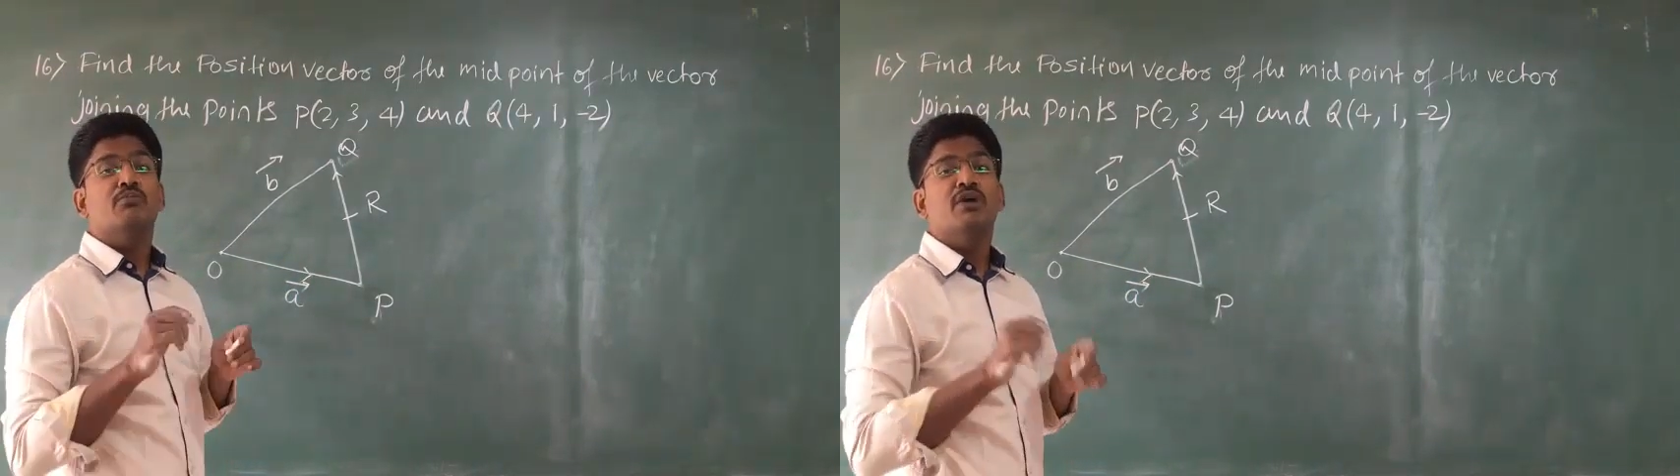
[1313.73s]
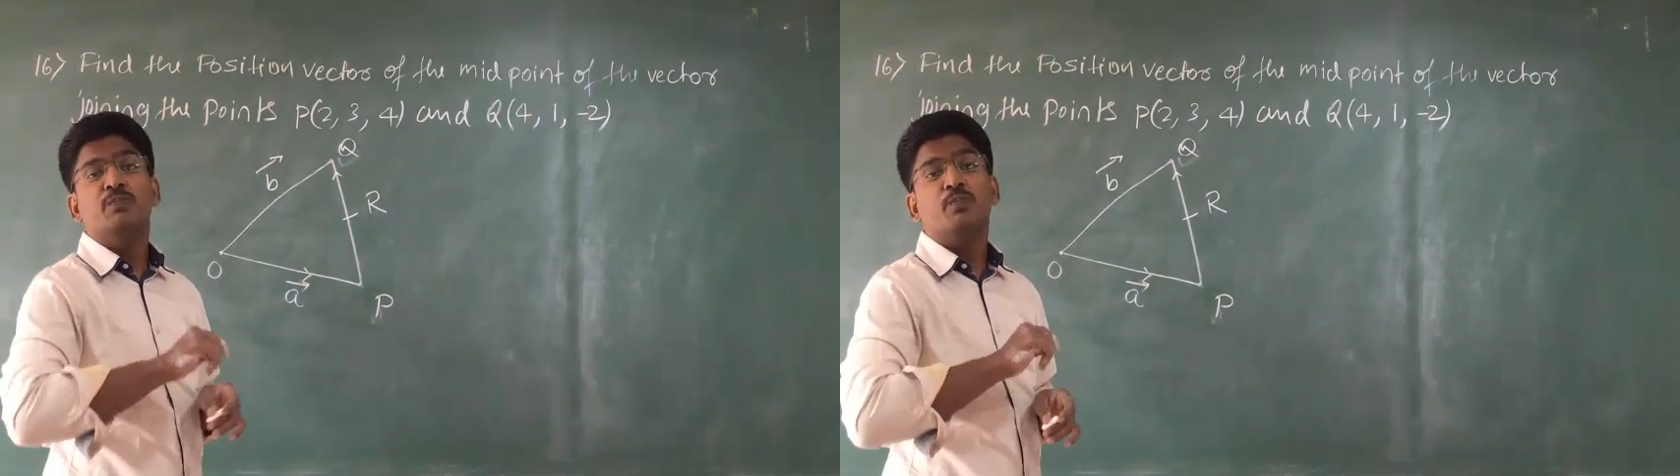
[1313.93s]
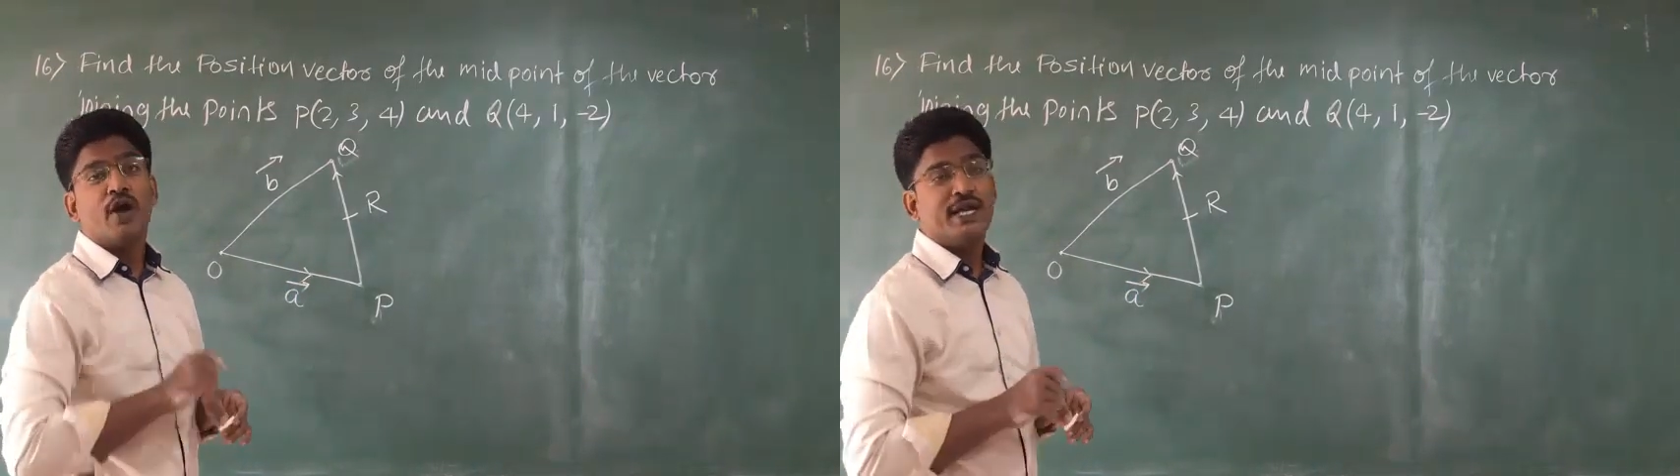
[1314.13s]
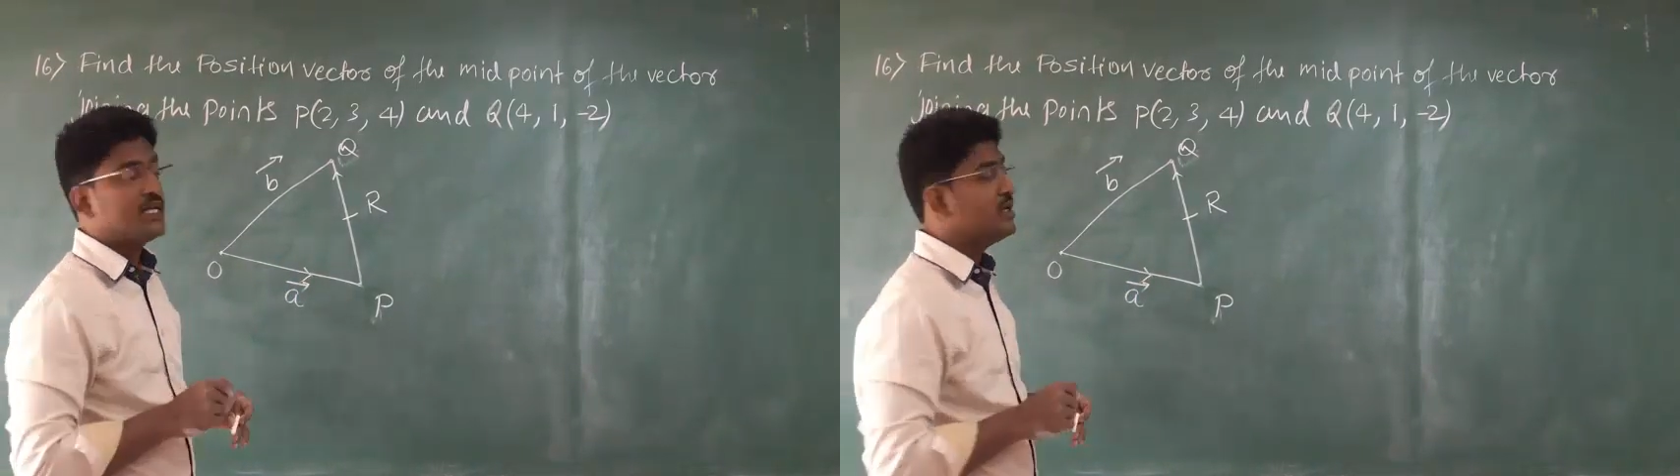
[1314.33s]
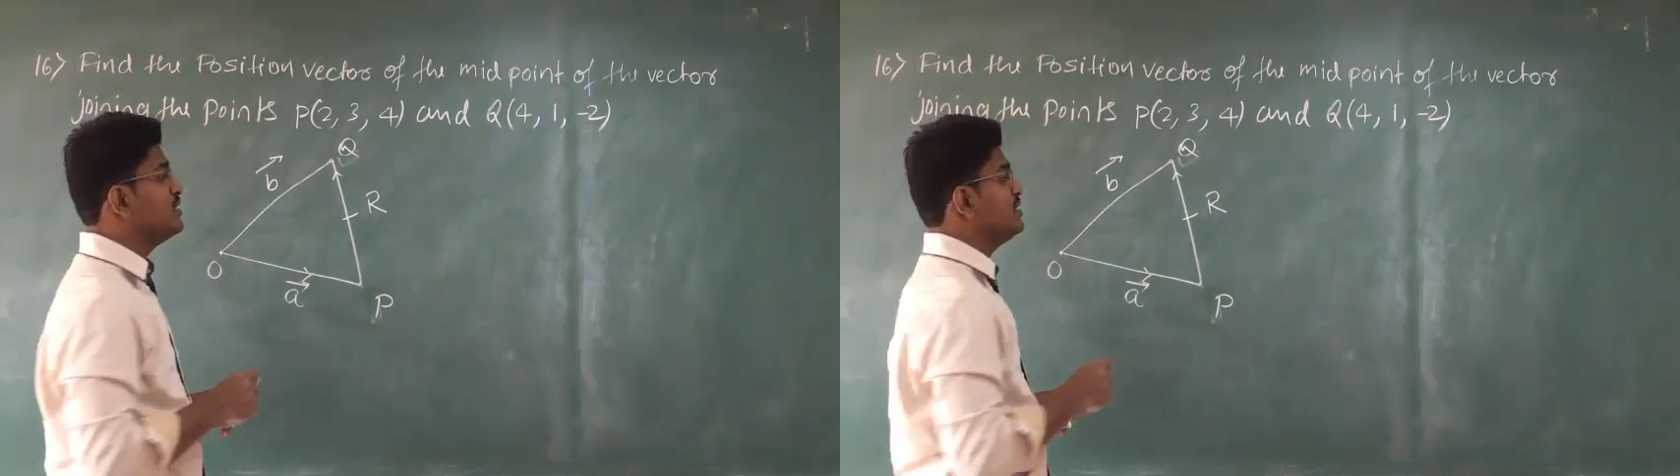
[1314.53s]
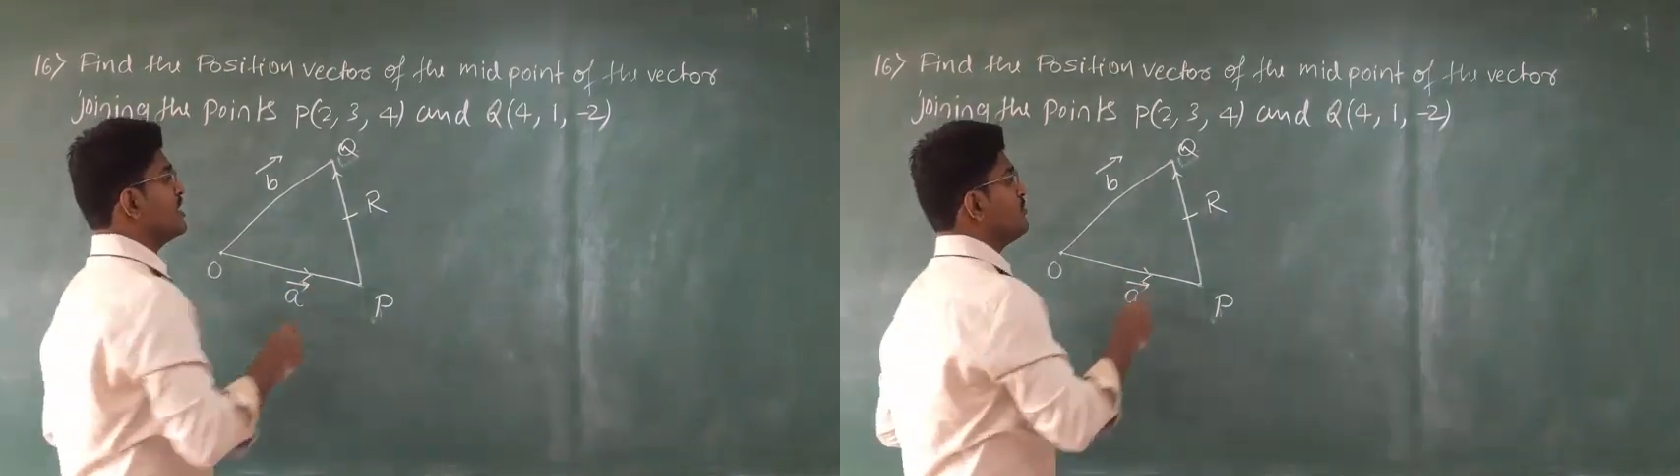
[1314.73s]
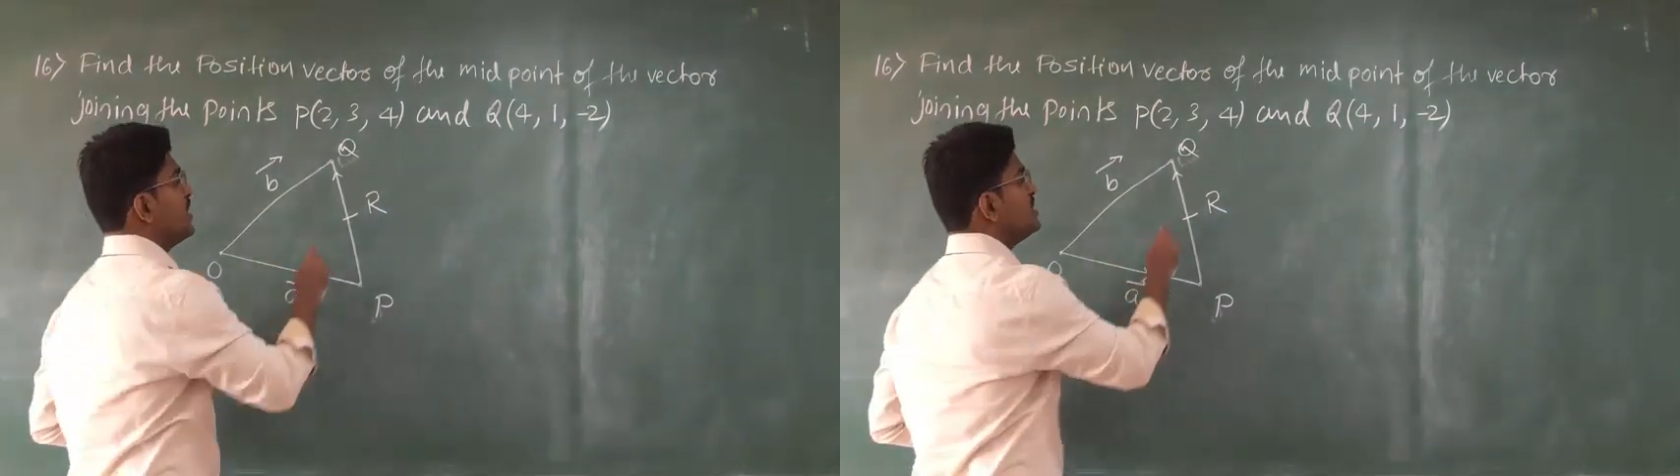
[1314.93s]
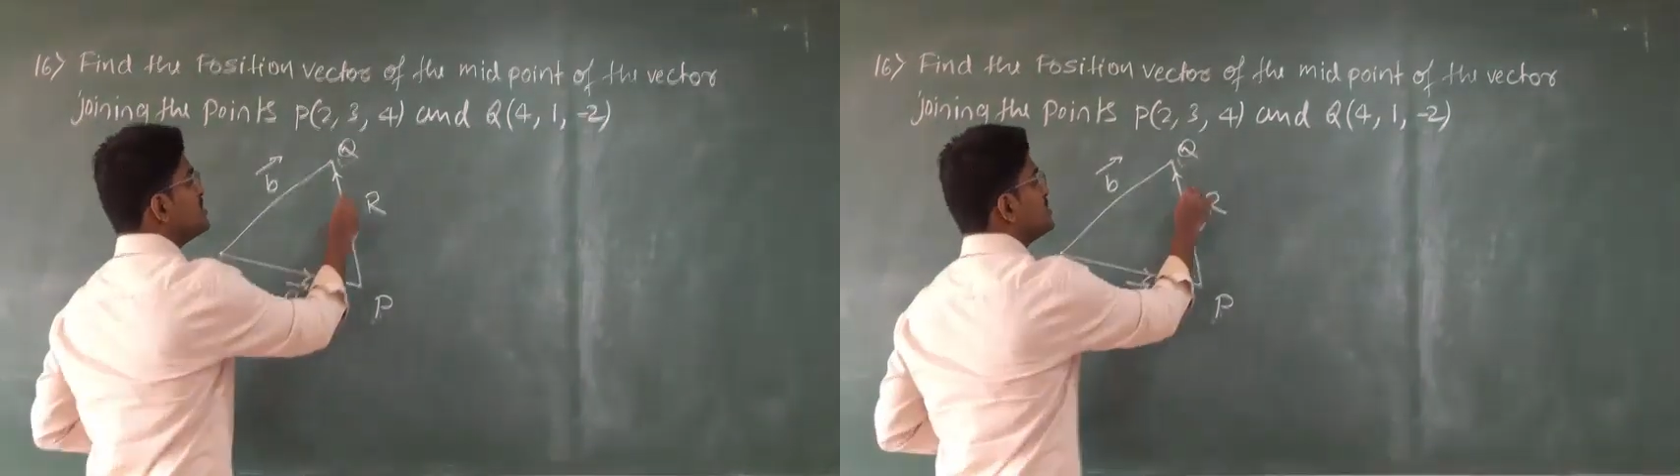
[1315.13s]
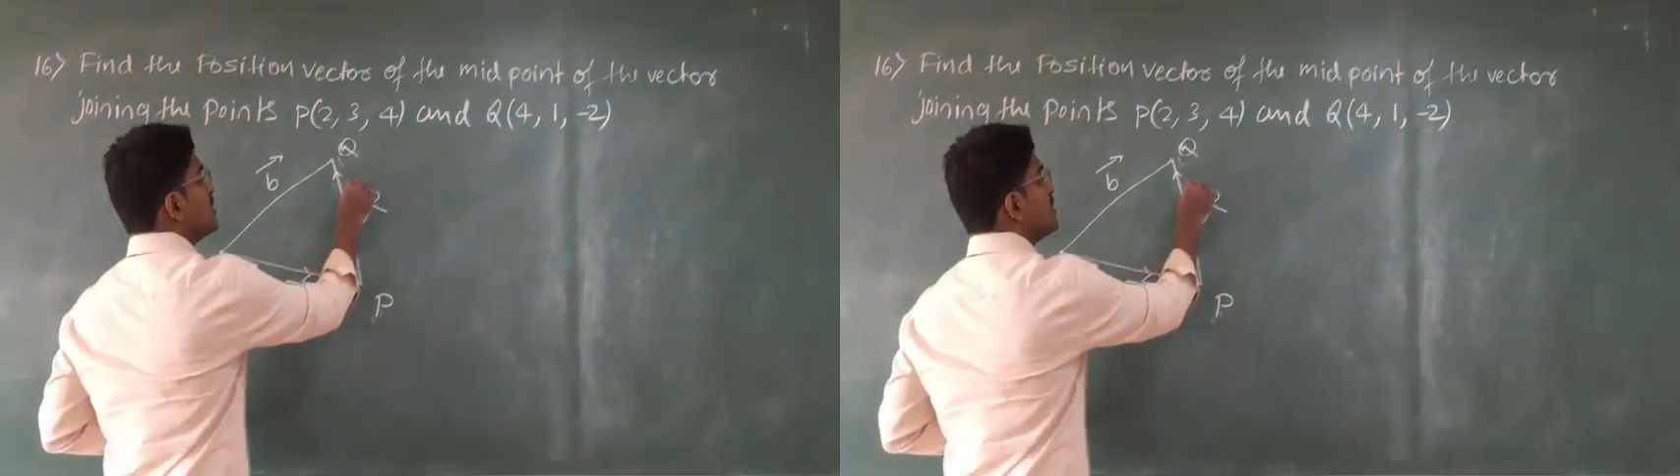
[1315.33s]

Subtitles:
midpoint. That means